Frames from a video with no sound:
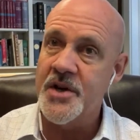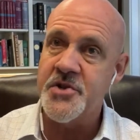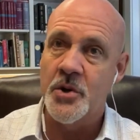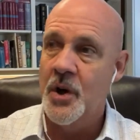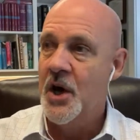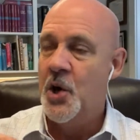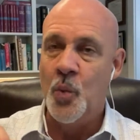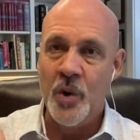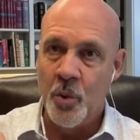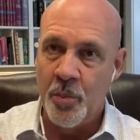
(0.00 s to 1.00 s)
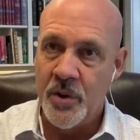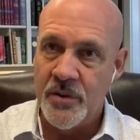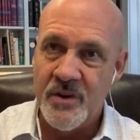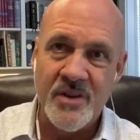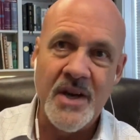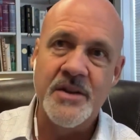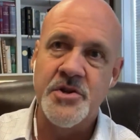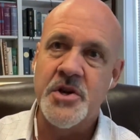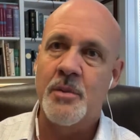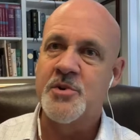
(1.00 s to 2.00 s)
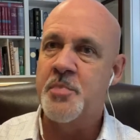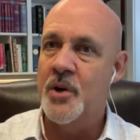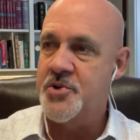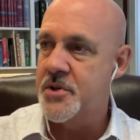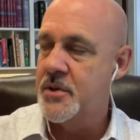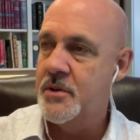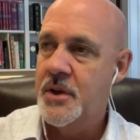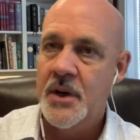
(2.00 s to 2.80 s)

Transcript: So we will put the date the job was posted.